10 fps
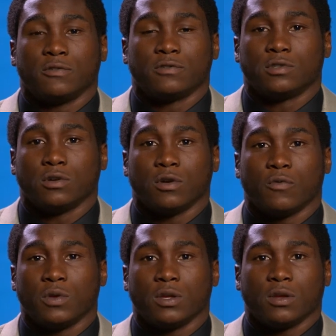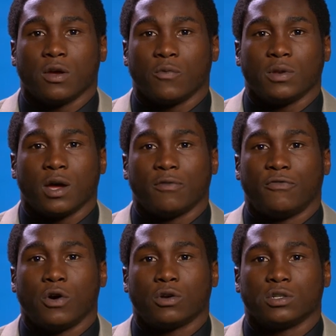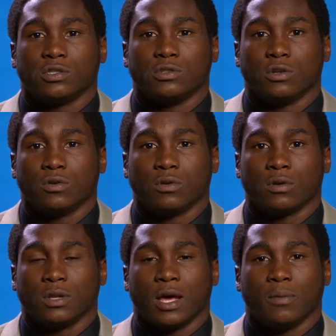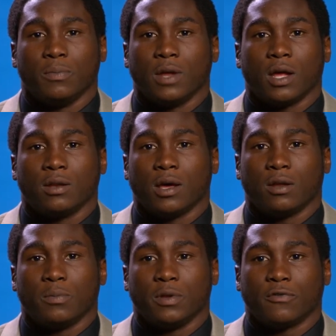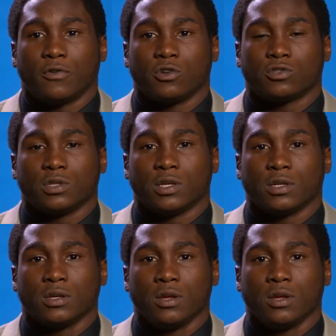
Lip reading: So if we not focused, you know, that'd be the first thing.